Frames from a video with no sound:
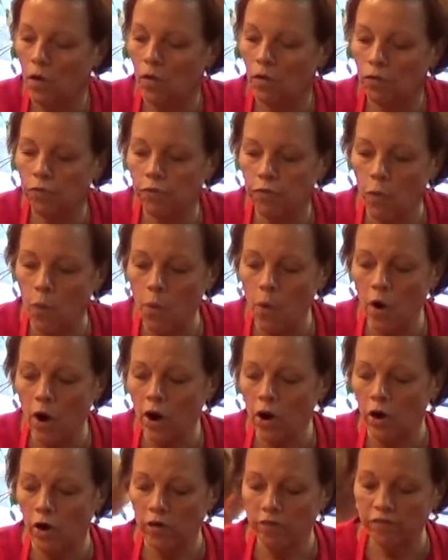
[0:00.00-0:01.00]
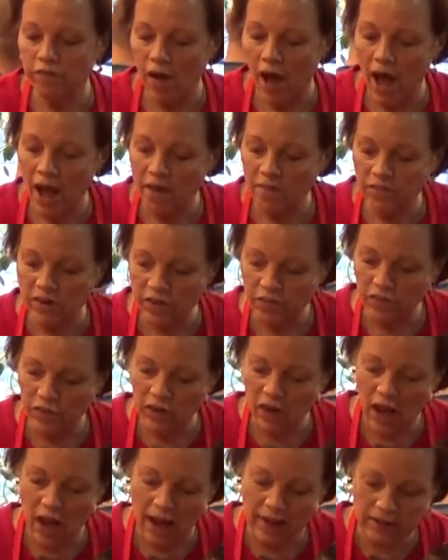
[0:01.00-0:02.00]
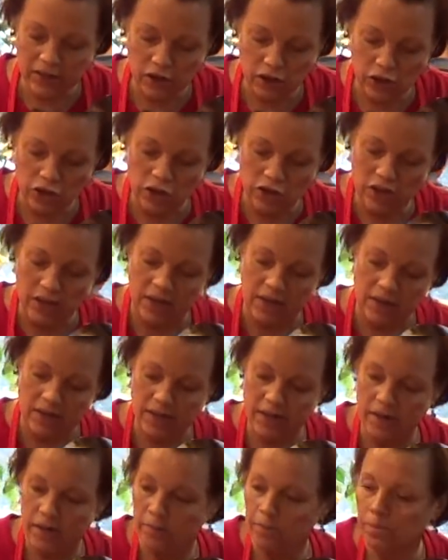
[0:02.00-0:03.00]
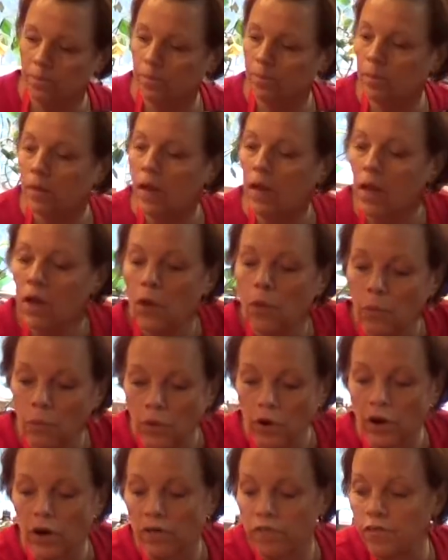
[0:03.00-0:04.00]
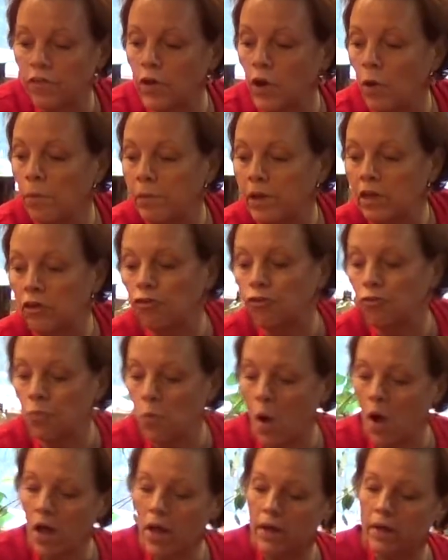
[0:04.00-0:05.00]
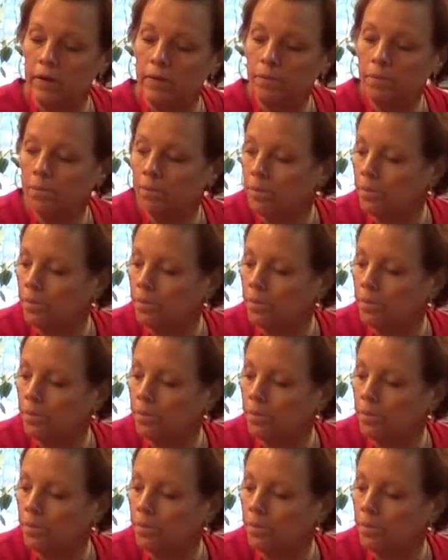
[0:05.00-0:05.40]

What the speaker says: 4 or 5 different kinds of cookies. We're going to film each one.